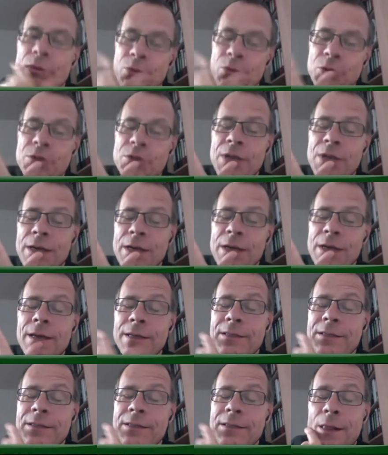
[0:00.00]
Sultan
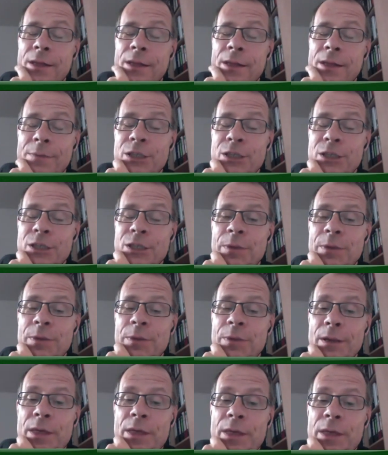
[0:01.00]
can tell that much better
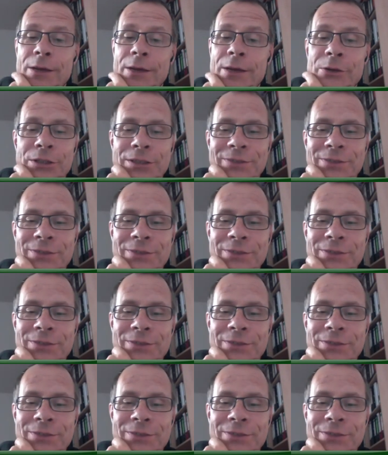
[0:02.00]
than I could.